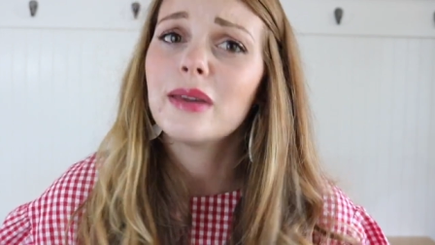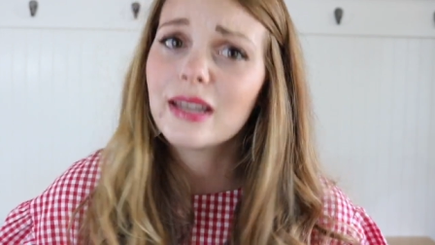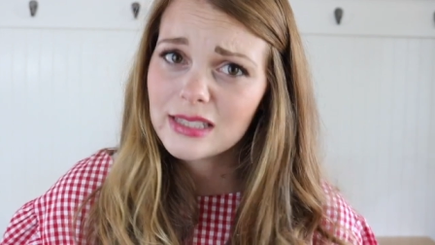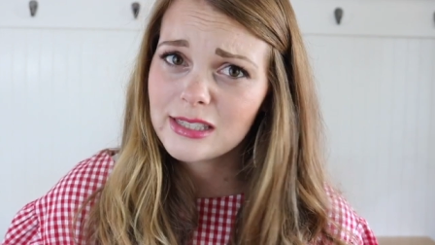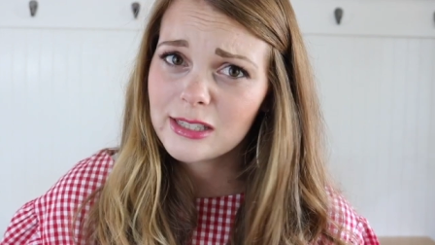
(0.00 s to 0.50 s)

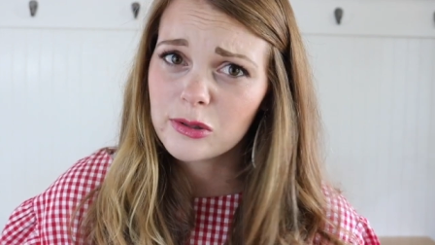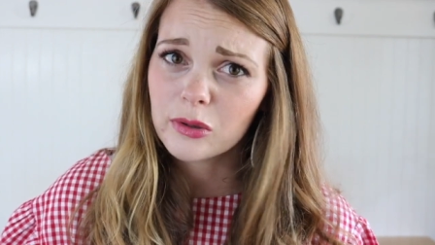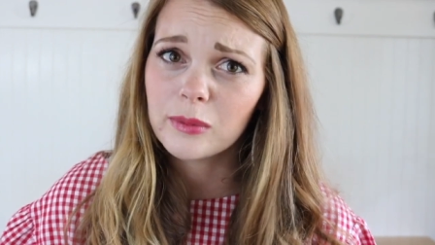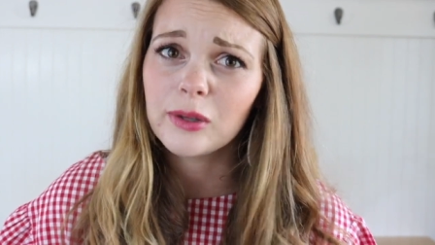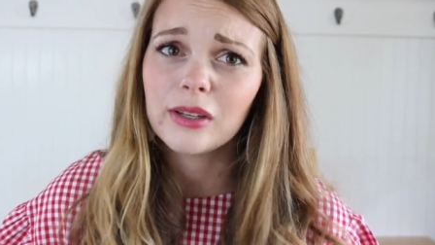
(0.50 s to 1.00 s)
because it's
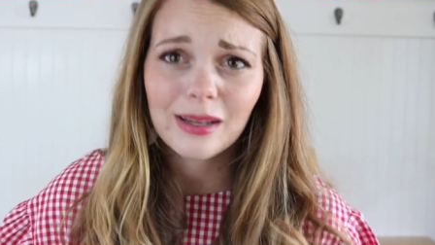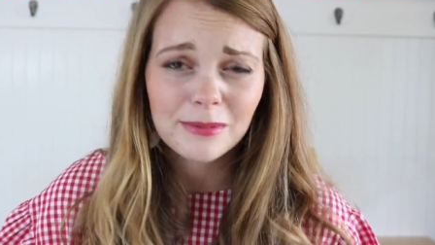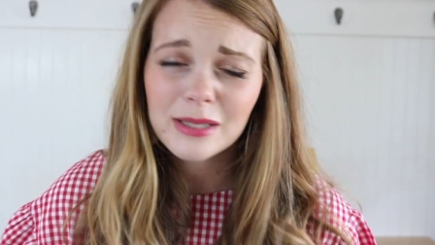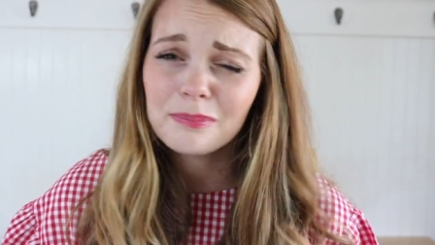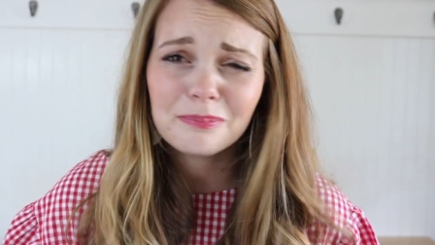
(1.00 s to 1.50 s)
adorable and
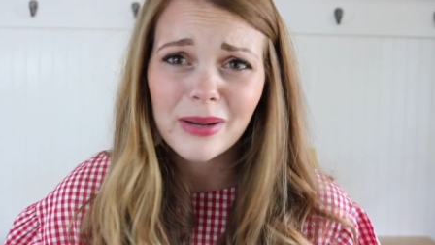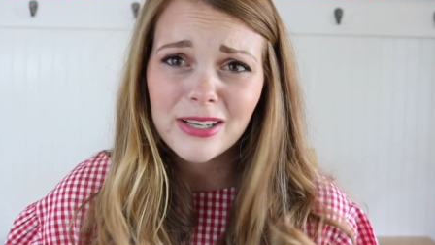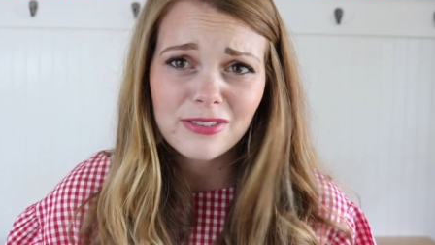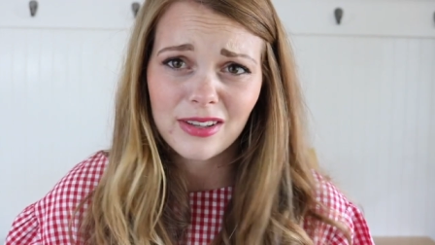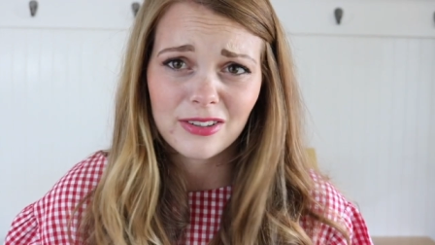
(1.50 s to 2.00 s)
comes in a
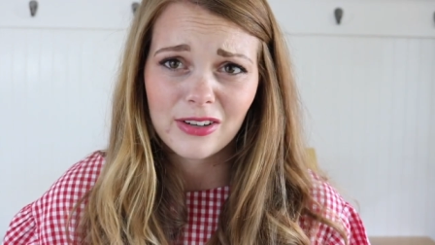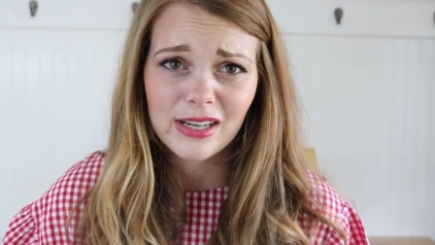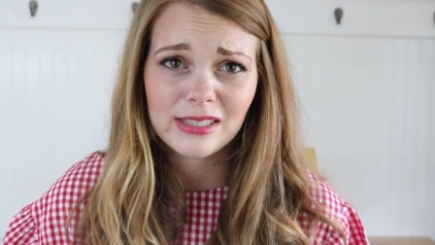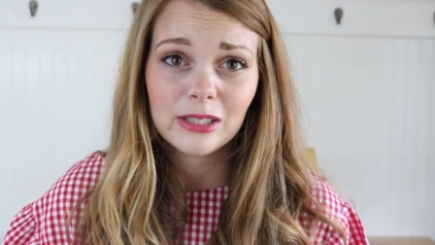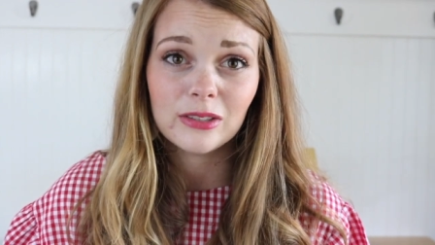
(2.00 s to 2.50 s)
bunch of other
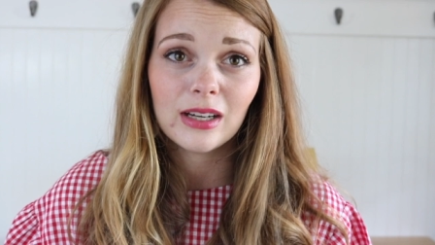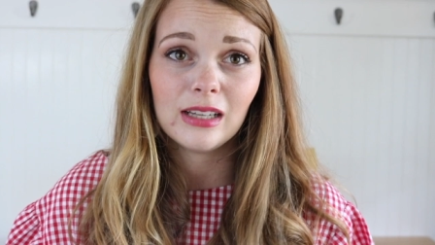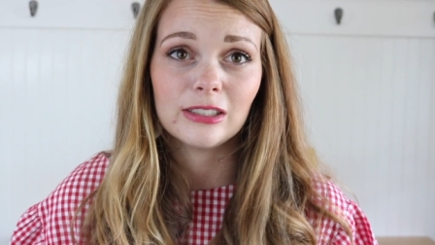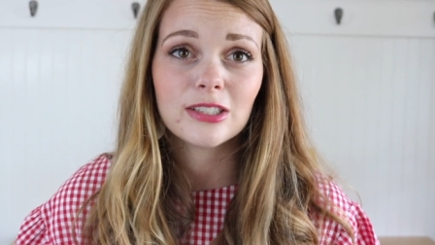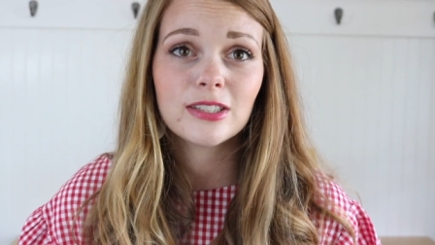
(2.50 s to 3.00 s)
crazy cute
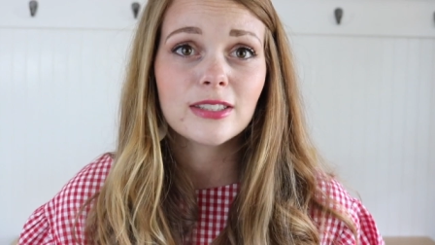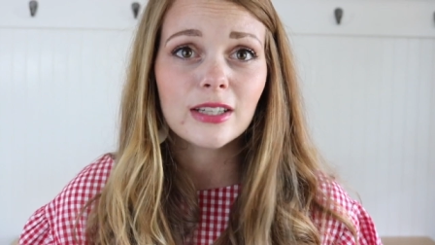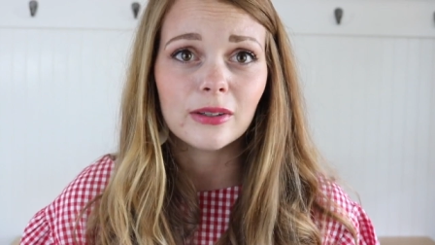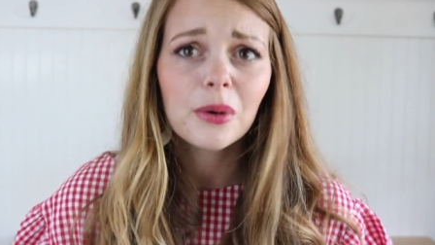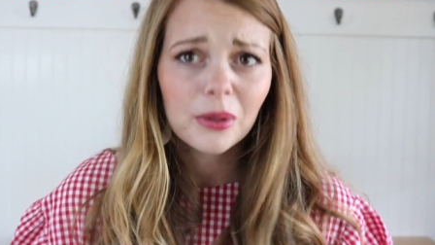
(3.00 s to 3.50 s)
colors.
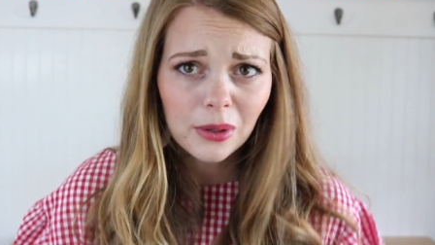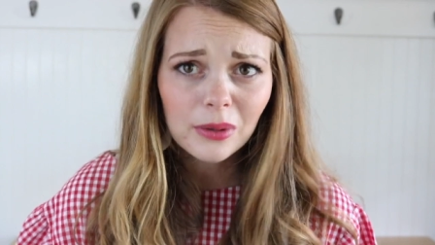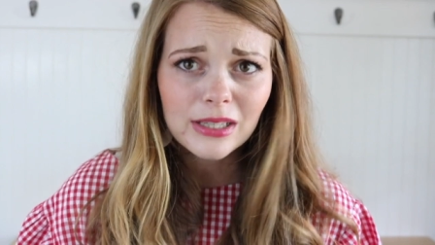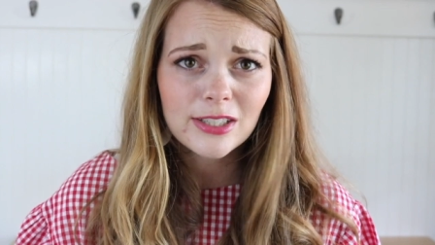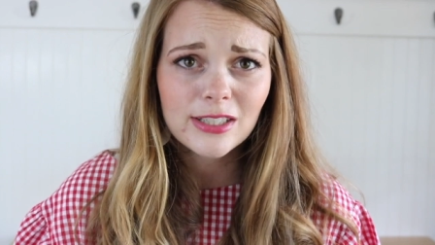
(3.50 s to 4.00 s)
So go
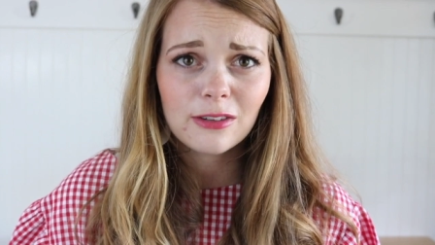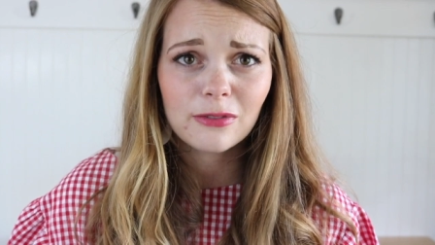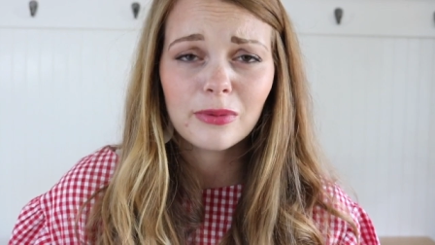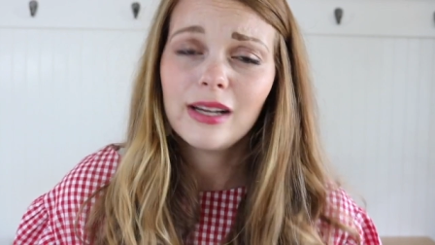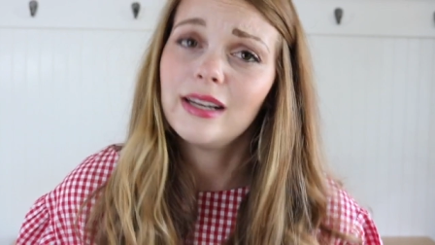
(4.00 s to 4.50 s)
get
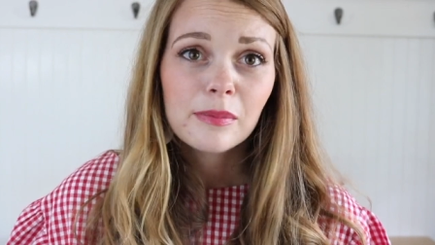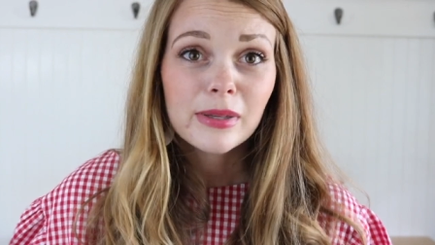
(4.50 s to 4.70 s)
yourself one.